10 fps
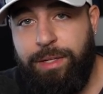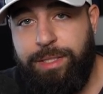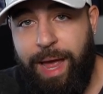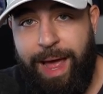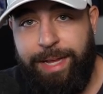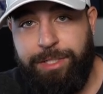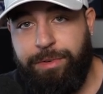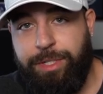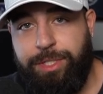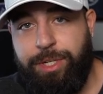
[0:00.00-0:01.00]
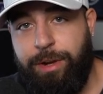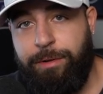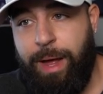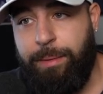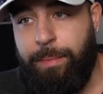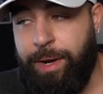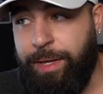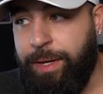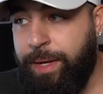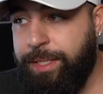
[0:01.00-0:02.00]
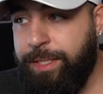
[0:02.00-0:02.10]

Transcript: to ask for a certain amount of money.